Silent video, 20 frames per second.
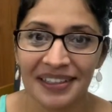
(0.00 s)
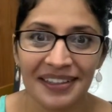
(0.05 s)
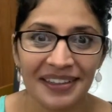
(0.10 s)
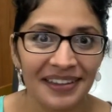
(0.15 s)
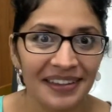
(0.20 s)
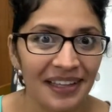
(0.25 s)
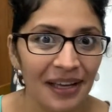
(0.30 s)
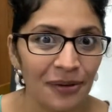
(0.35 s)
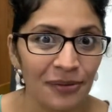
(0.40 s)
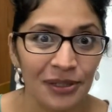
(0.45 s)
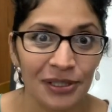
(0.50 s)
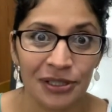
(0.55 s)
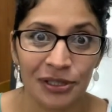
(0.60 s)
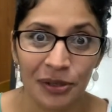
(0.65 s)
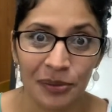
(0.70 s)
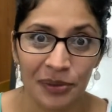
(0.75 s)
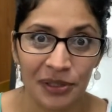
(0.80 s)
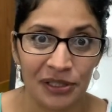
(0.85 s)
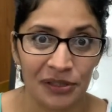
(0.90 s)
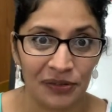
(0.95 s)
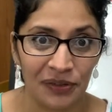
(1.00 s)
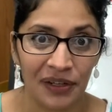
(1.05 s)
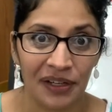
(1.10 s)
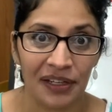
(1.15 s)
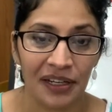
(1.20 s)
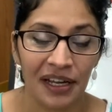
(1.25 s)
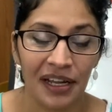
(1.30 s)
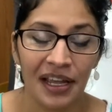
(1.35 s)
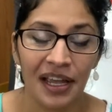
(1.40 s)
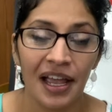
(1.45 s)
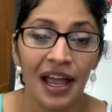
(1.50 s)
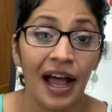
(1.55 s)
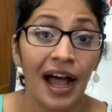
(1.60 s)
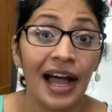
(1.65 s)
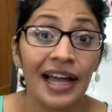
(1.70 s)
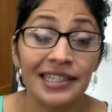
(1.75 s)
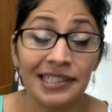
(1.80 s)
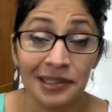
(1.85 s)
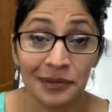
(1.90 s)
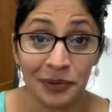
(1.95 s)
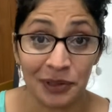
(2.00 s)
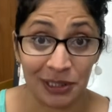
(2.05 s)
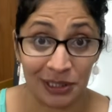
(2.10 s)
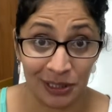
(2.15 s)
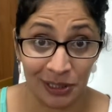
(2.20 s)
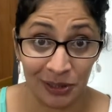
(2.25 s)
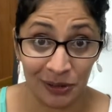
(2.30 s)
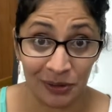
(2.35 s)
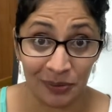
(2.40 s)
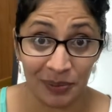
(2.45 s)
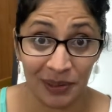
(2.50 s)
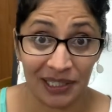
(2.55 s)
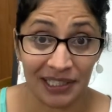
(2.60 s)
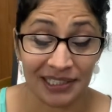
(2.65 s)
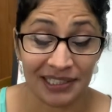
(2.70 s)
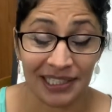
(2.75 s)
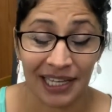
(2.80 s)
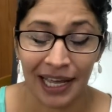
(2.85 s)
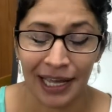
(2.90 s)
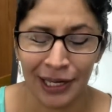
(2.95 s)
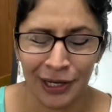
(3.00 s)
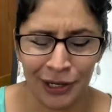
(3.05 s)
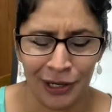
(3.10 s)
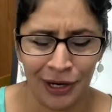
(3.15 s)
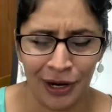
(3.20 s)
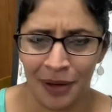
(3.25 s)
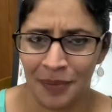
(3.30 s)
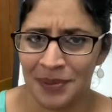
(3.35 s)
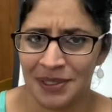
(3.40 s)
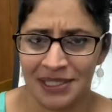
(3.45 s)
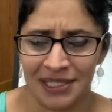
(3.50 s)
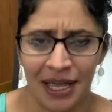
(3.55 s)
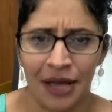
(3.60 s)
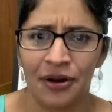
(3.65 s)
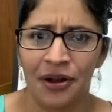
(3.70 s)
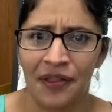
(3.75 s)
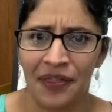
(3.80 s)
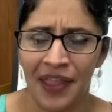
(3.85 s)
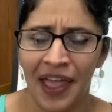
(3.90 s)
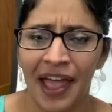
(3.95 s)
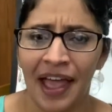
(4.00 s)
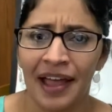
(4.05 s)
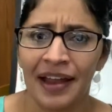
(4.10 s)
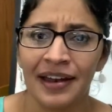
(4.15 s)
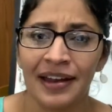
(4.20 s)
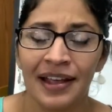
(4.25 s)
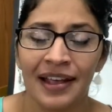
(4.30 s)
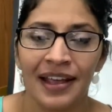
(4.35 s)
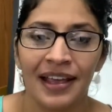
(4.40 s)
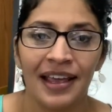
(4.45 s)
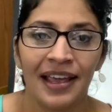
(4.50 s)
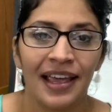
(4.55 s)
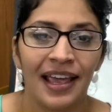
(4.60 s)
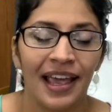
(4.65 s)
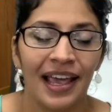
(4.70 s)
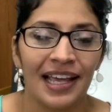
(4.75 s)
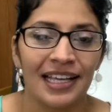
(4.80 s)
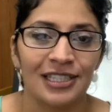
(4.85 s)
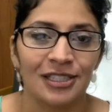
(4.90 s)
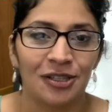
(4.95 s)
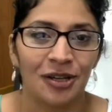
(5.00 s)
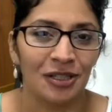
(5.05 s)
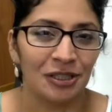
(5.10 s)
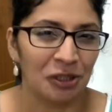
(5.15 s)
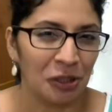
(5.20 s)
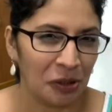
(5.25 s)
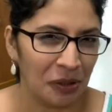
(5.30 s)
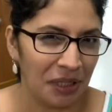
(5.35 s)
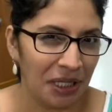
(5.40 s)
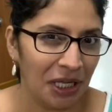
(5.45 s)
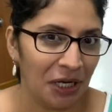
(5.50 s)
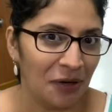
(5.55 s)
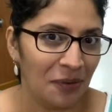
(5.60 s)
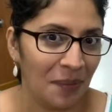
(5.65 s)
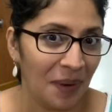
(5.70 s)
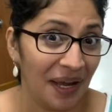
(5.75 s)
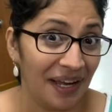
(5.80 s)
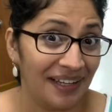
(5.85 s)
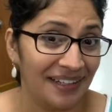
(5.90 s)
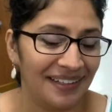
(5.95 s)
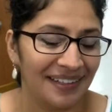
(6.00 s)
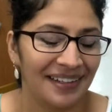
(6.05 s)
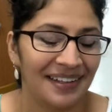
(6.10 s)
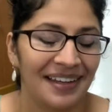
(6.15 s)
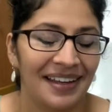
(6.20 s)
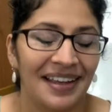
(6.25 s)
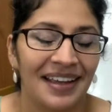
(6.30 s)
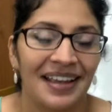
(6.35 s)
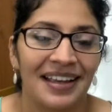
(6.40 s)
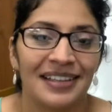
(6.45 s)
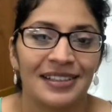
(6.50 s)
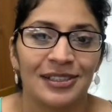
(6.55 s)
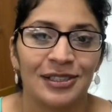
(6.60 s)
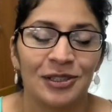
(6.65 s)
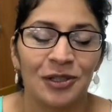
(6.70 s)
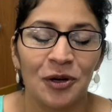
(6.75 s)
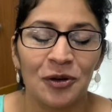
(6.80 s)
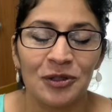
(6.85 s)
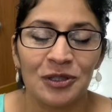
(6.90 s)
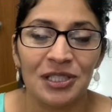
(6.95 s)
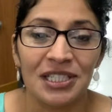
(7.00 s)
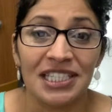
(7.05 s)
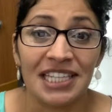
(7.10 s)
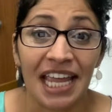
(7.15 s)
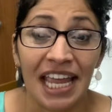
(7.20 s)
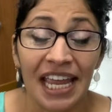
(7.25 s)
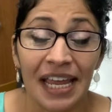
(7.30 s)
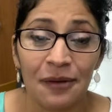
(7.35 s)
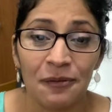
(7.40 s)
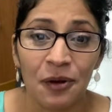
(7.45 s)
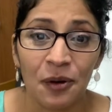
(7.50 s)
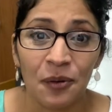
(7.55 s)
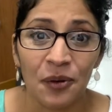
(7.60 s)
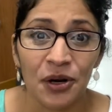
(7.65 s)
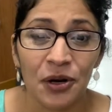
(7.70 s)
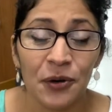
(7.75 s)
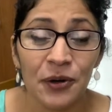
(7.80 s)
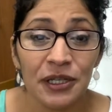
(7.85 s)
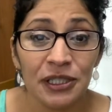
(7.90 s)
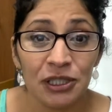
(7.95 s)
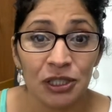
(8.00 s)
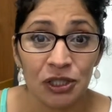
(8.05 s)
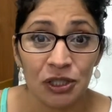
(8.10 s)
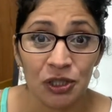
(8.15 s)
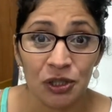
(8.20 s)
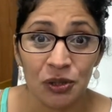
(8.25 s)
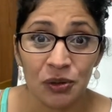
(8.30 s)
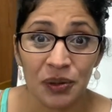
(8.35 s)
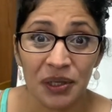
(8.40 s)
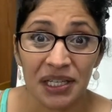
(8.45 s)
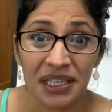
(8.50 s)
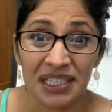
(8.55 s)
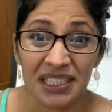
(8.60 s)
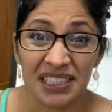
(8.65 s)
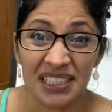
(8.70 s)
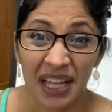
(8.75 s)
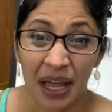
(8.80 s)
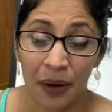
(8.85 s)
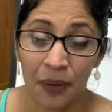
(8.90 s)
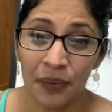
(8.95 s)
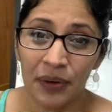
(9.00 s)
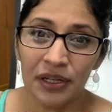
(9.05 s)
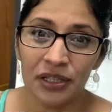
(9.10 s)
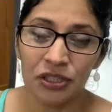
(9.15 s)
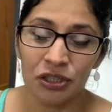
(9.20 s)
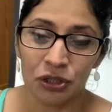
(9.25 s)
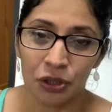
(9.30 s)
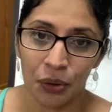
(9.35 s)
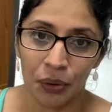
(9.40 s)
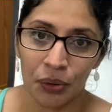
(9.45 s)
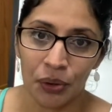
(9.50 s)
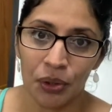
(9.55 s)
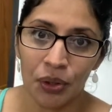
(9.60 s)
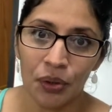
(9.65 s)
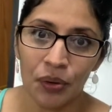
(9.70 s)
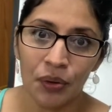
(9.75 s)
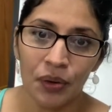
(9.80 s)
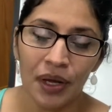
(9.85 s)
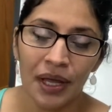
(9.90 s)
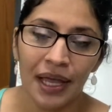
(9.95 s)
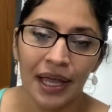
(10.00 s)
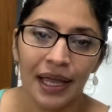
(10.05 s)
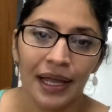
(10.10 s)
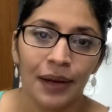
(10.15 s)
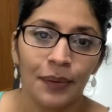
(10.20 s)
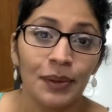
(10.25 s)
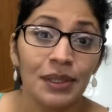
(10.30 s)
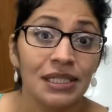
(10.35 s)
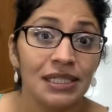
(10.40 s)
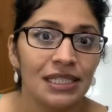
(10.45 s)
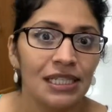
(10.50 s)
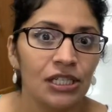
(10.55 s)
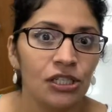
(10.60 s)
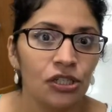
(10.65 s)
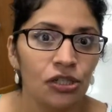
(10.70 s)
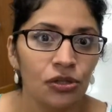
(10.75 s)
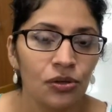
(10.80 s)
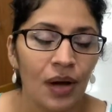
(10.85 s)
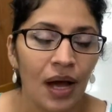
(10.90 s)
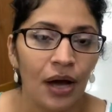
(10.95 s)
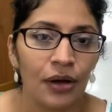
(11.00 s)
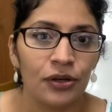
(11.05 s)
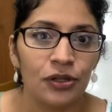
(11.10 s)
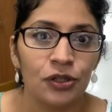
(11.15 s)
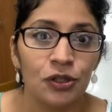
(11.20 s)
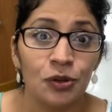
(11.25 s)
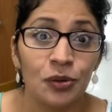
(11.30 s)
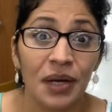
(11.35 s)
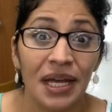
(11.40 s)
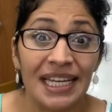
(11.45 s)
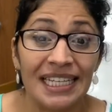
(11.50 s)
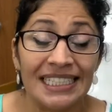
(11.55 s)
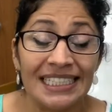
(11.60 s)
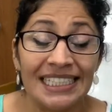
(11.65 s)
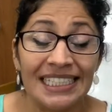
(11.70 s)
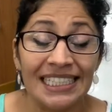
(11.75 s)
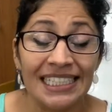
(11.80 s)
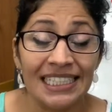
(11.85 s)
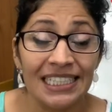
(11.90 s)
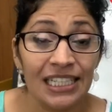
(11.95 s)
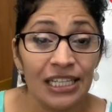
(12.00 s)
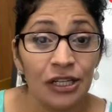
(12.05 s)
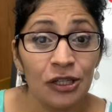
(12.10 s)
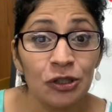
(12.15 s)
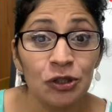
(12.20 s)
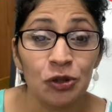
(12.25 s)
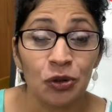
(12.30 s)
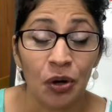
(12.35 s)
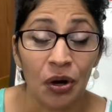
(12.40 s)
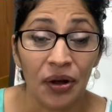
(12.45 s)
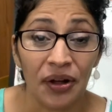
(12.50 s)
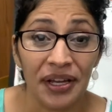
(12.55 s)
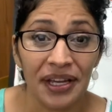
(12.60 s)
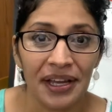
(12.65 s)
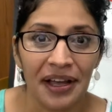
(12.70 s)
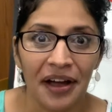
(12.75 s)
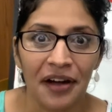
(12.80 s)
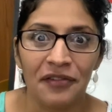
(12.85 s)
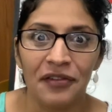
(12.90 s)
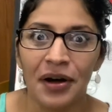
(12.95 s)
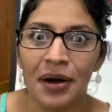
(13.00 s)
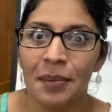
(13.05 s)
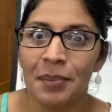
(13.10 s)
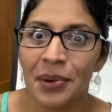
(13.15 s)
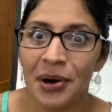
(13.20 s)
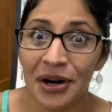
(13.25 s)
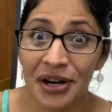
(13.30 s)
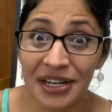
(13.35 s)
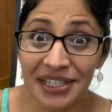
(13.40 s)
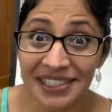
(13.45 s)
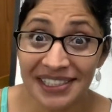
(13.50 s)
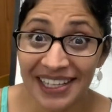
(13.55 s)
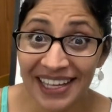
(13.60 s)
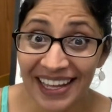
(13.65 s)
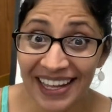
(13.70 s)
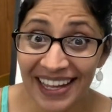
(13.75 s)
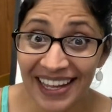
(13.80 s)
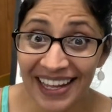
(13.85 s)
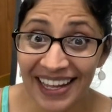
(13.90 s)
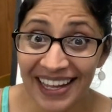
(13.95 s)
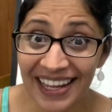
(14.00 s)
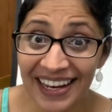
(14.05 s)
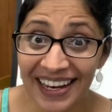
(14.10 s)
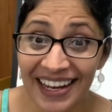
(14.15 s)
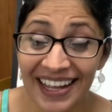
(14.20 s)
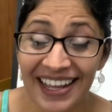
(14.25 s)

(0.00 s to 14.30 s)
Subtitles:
That was so much fun. I did one too because I could not miss out on that. And so I'll show you later mine. So today what we're going to do is I want to show you and I want to teach you how to do a detailed drawing of a person.